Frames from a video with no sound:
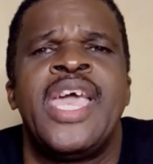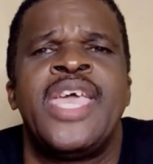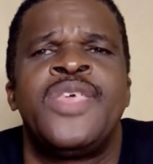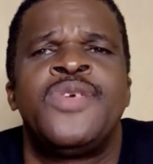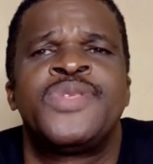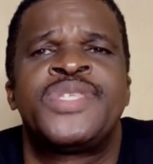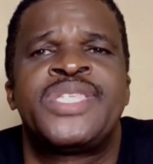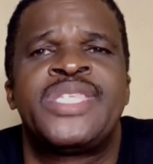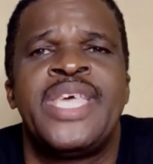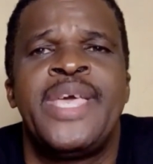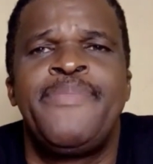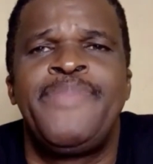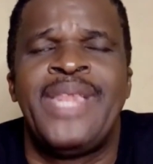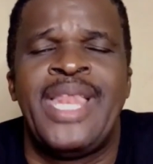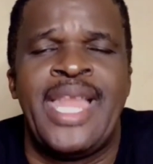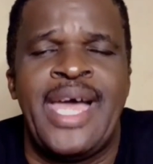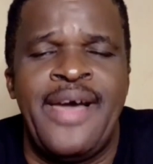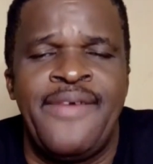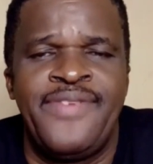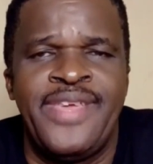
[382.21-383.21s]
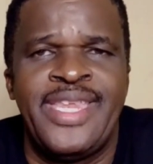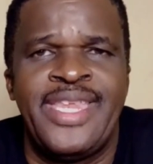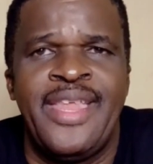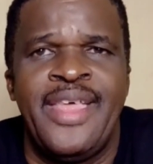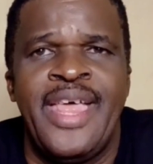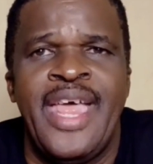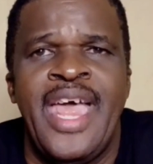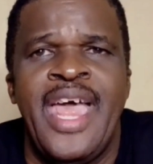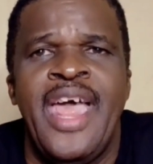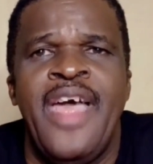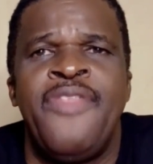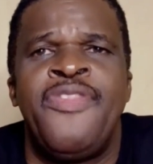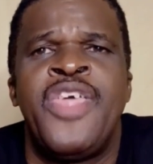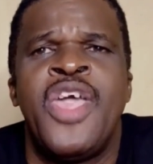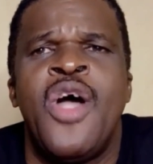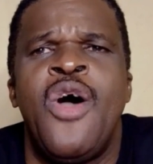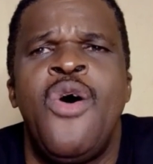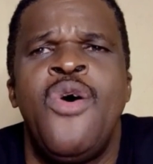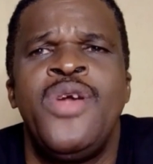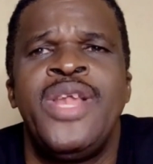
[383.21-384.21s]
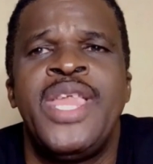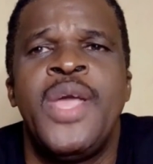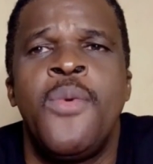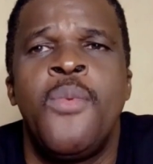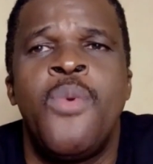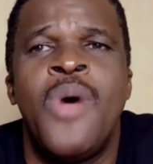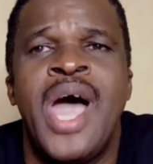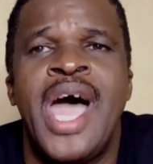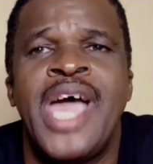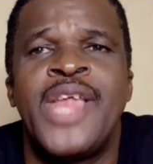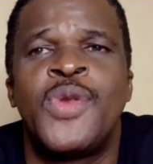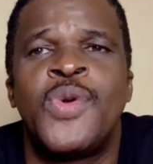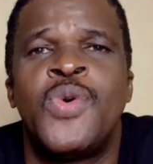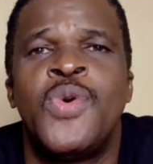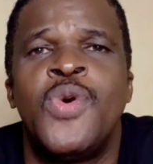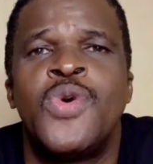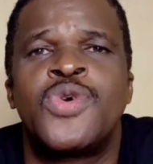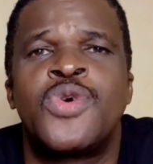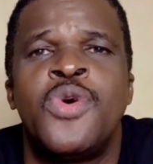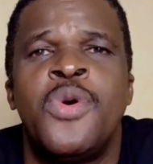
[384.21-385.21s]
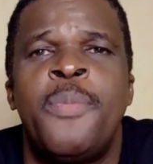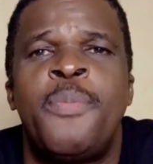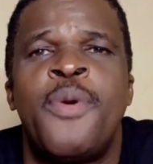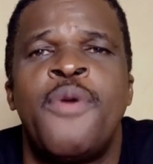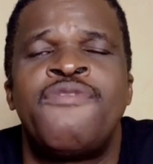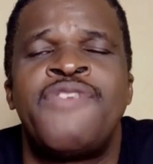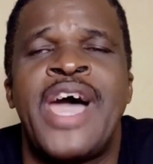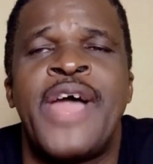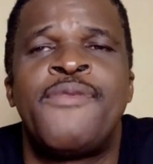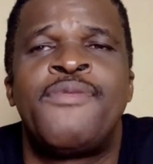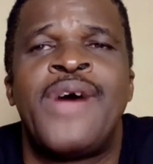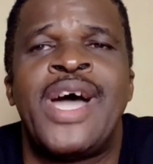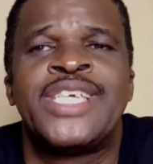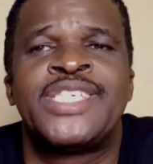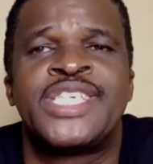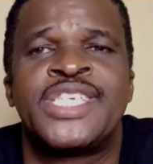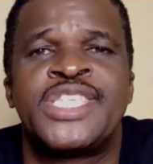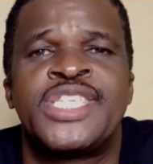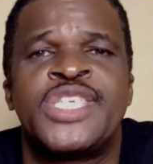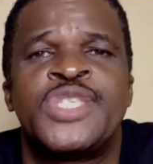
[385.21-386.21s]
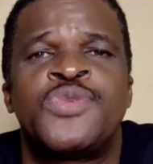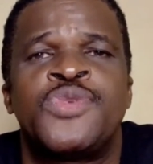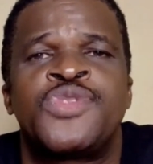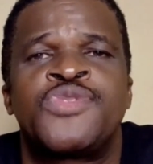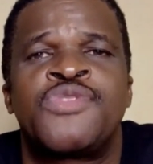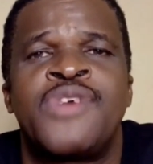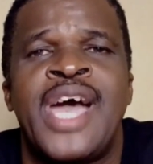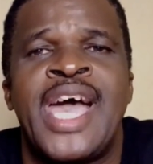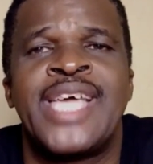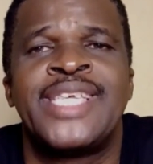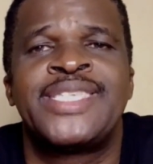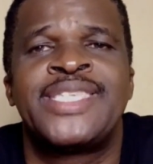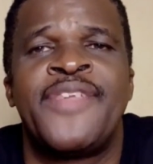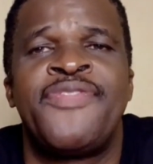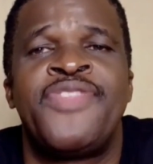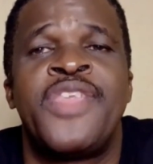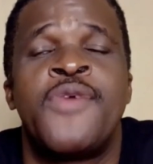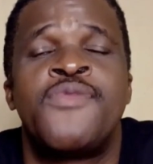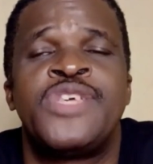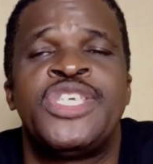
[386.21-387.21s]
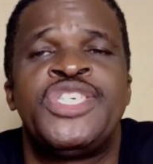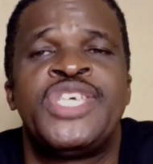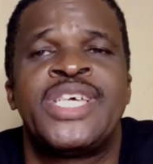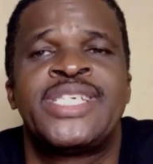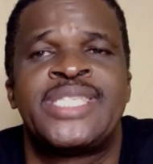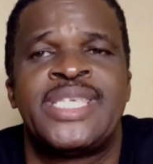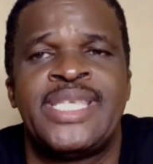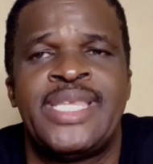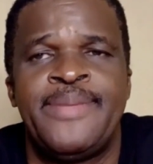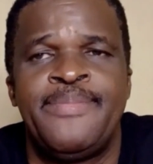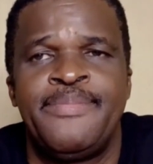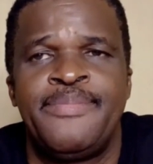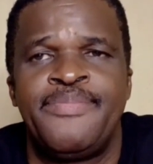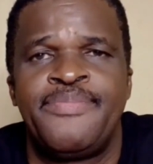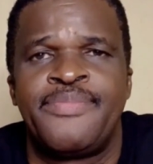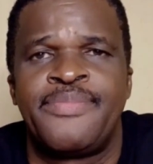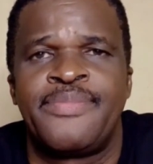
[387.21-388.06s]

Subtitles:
You see, beloved, the only one who could provide righteousness was Christ, and they rejected him.